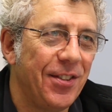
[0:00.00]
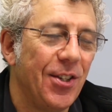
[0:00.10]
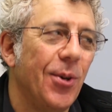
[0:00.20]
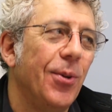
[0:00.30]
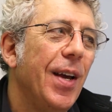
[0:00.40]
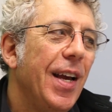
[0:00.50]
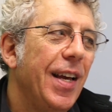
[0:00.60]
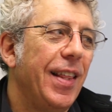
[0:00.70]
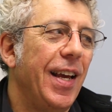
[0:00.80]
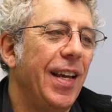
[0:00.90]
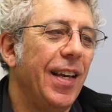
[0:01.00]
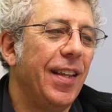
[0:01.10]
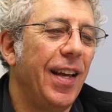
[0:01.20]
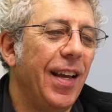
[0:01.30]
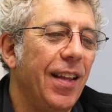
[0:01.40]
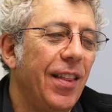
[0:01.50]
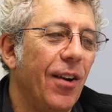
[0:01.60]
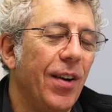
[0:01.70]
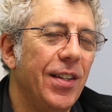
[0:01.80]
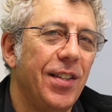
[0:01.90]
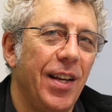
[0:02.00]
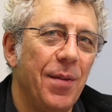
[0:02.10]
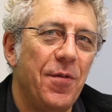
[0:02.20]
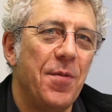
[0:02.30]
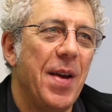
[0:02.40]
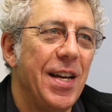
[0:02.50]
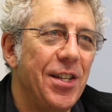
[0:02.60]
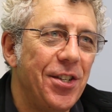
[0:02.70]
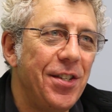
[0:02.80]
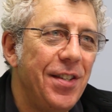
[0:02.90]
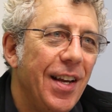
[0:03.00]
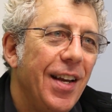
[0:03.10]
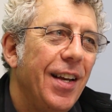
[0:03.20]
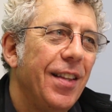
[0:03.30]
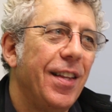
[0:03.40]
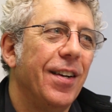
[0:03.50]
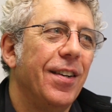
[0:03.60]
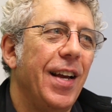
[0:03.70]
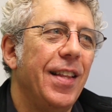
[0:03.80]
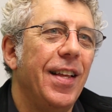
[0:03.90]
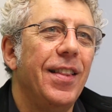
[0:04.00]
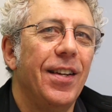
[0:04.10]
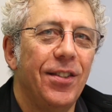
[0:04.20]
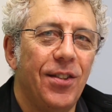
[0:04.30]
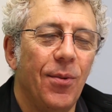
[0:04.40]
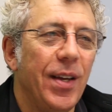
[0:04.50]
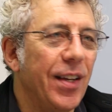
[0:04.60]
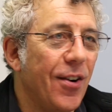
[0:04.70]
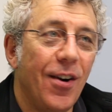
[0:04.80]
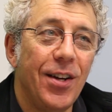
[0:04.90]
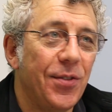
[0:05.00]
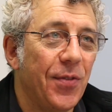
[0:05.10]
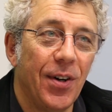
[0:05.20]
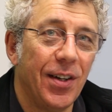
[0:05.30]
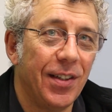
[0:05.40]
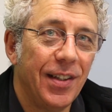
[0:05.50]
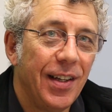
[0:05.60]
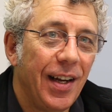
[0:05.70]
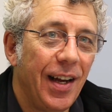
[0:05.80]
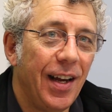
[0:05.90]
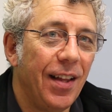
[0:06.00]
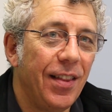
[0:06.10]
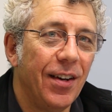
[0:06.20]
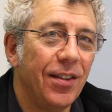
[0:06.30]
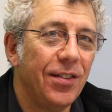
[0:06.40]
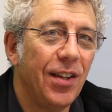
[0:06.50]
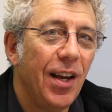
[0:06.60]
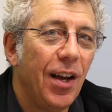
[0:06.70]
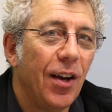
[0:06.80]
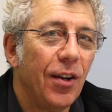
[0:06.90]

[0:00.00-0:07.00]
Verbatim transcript: So they, they, there is information, there, and then there's the way the cards fall. Uh, there's